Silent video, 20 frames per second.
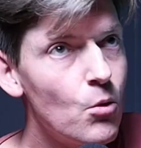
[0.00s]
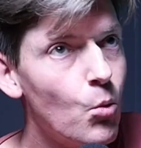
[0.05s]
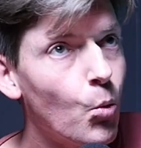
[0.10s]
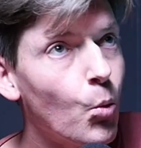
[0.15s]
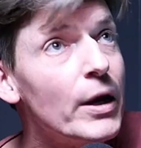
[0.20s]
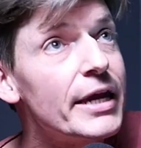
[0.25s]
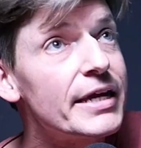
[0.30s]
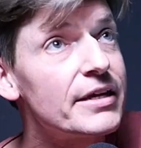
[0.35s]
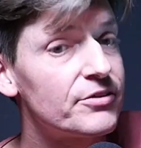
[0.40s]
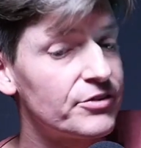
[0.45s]

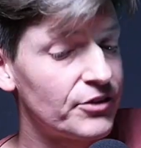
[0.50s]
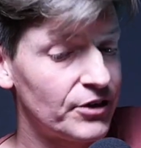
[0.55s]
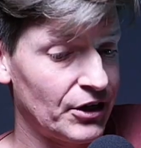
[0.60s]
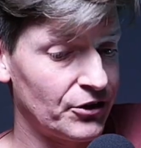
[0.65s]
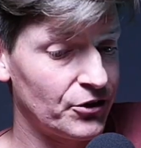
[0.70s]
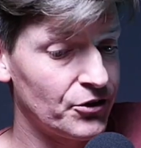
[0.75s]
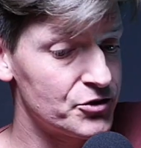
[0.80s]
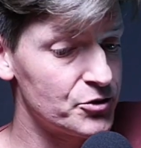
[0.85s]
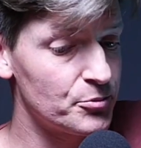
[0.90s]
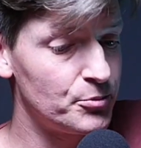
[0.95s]
week that I
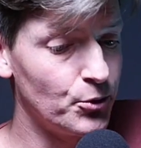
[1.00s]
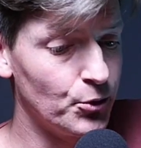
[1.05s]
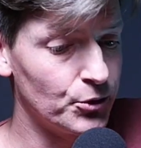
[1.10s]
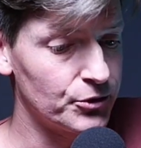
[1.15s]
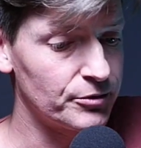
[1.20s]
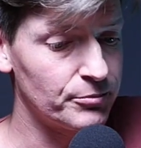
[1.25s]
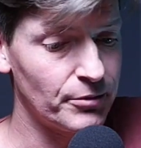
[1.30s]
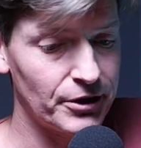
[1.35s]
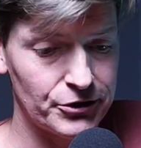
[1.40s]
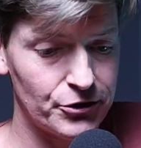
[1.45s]
got
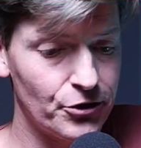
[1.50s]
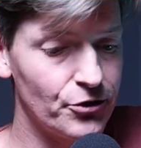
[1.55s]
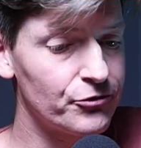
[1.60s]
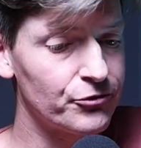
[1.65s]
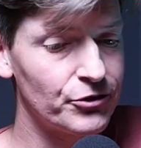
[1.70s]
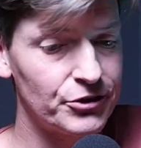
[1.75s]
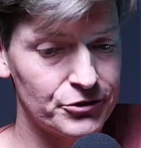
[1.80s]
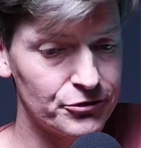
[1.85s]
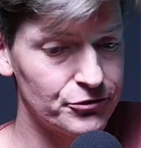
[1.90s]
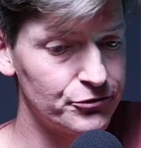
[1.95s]
deported, my
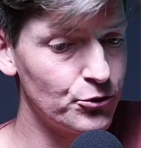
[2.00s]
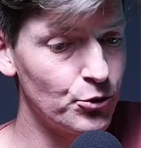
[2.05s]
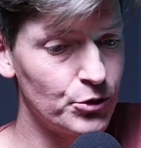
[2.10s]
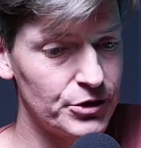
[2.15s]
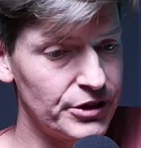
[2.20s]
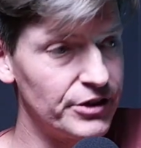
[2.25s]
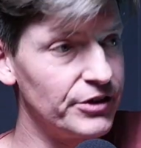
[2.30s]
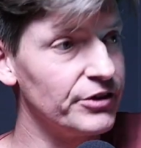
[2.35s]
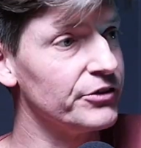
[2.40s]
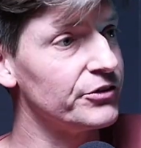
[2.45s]
girlfriend of four
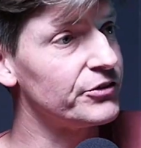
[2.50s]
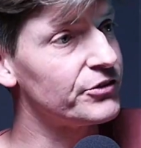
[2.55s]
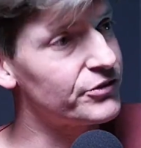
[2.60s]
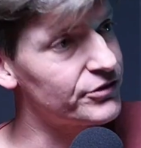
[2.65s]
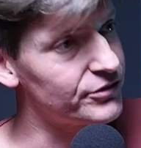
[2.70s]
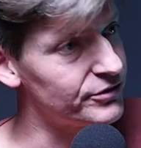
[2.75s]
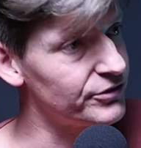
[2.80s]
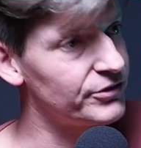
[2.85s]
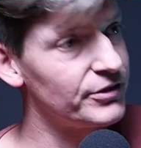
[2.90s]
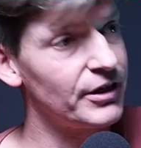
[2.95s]

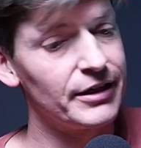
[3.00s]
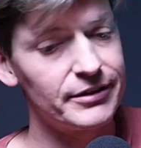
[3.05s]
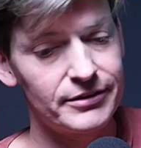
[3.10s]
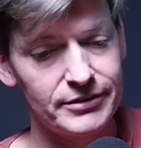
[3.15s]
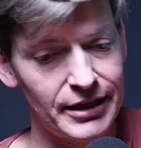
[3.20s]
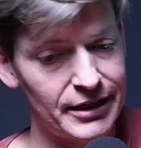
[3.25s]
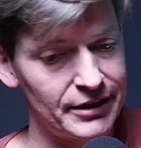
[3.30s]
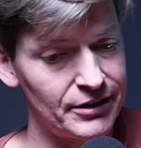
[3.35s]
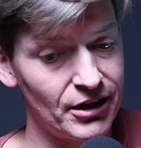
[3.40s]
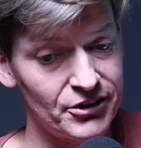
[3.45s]
years said,
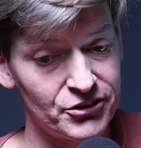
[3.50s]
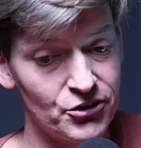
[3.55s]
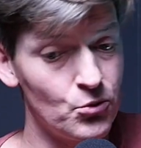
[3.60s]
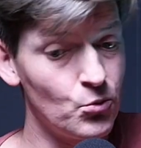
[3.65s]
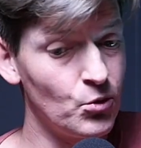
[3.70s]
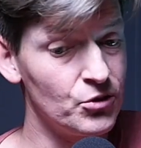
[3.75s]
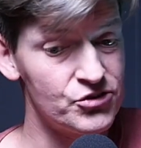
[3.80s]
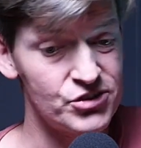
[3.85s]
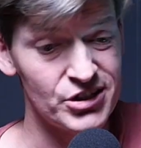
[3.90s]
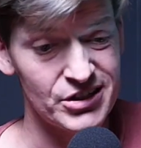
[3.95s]
Glen, mm. I don't
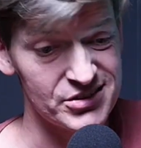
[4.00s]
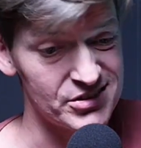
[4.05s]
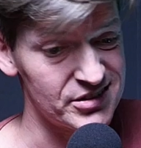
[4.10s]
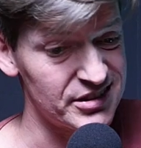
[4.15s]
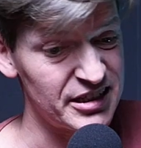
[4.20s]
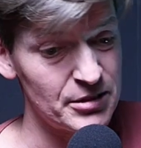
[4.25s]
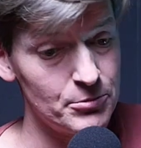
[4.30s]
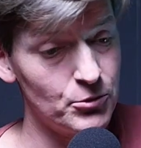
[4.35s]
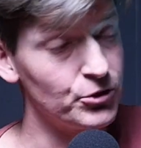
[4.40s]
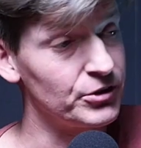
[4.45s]
want Jesus
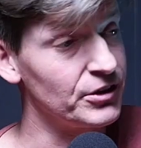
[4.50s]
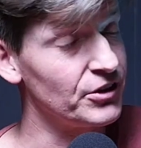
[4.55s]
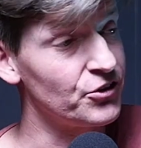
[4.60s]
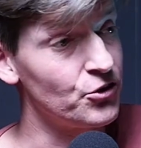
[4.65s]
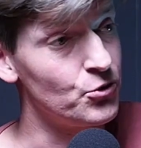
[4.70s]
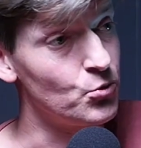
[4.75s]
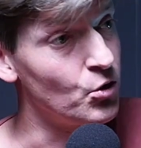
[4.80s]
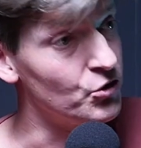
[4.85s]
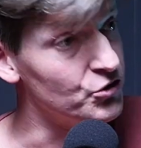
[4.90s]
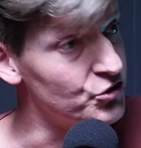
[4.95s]
anymore and I
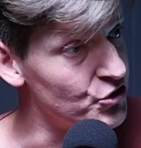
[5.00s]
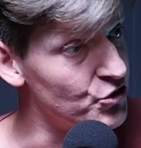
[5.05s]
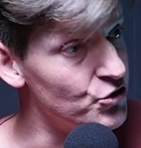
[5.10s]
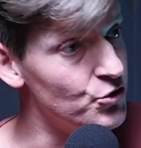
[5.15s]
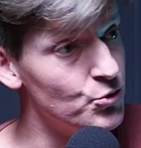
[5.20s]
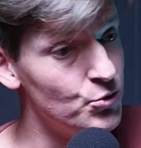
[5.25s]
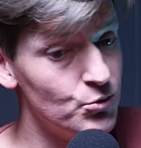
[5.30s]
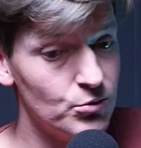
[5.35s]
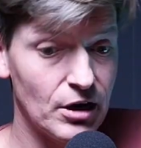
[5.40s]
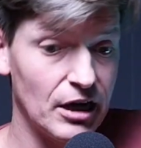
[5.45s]
don't want
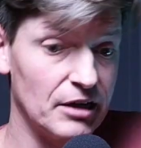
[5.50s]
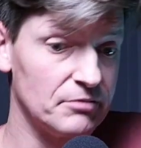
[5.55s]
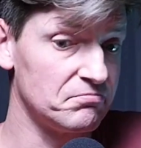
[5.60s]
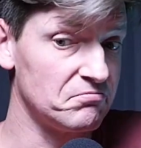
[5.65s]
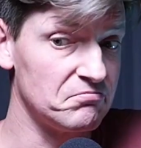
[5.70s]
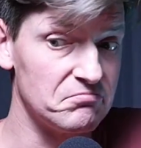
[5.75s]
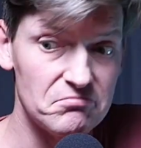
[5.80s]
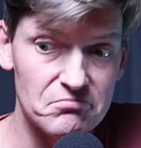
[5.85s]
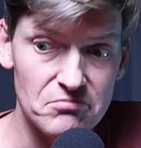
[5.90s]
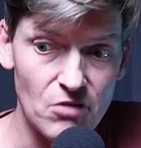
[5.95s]
you. i have
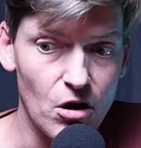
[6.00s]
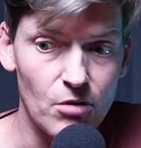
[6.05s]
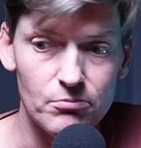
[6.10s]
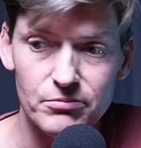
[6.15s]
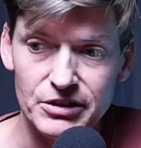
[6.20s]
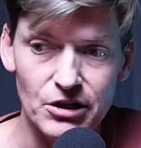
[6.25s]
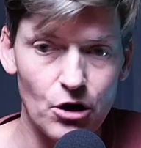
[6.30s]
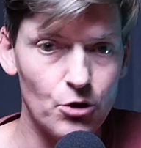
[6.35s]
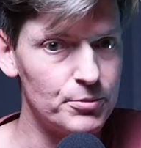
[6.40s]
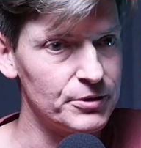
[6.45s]
mm.
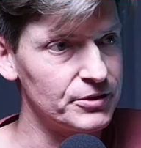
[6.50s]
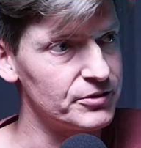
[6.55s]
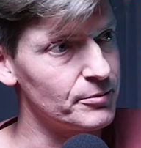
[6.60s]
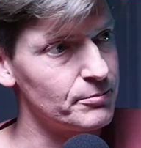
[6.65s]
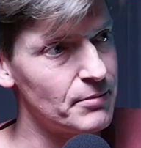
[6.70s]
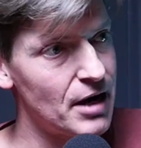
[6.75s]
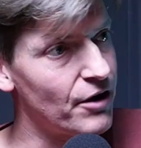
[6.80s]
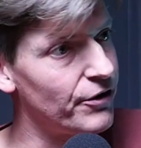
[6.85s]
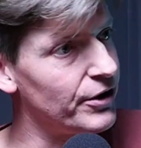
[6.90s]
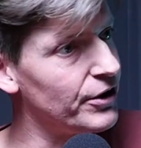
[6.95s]
been hoping to
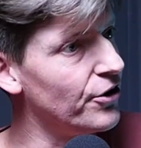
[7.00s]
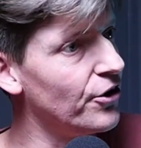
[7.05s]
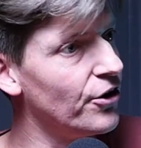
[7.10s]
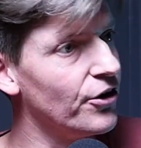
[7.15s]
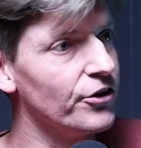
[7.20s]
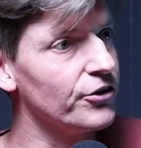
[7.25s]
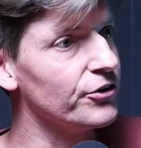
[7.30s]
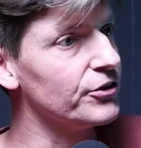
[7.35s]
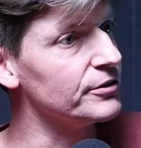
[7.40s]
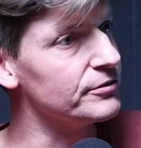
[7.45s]
marry
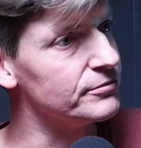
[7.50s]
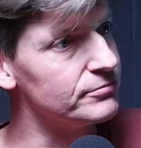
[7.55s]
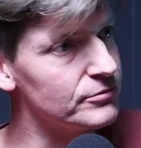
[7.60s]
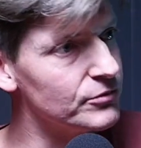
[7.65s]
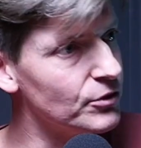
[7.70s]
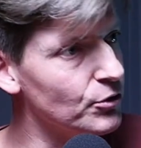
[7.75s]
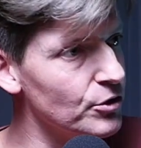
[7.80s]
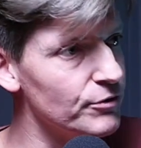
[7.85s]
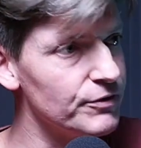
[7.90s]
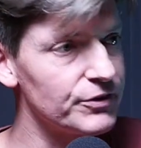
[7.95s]
her. And
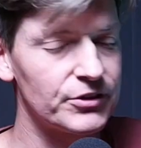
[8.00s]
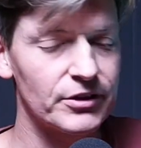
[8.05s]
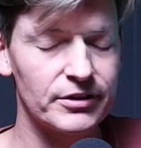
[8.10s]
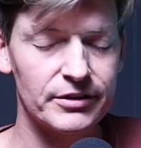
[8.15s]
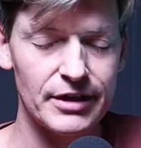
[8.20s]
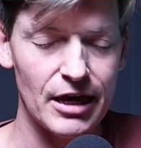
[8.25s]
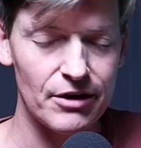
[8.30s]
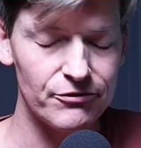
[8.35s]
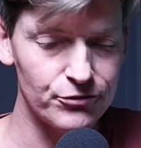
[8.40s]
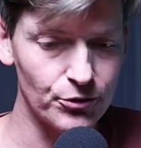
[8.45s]
all of a yep.
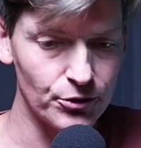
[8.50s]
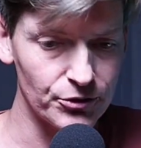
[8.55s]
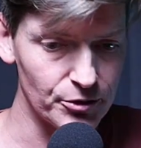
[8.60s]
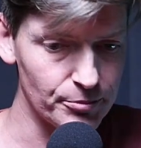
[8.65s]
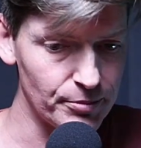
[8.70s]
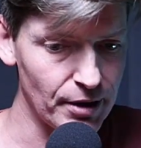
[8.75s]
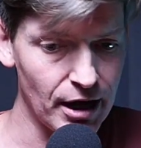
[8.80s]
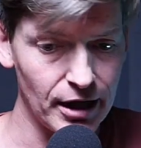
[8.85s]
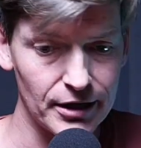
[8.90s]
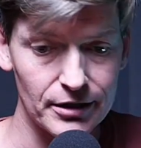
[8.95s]
sudden that falls
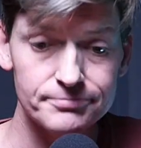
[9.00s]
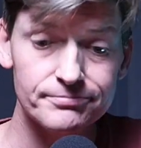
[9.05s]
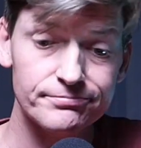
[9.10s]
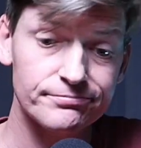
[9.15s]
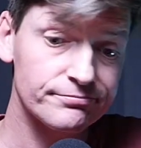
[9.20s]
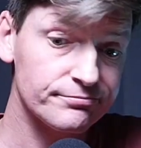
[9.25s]
apart.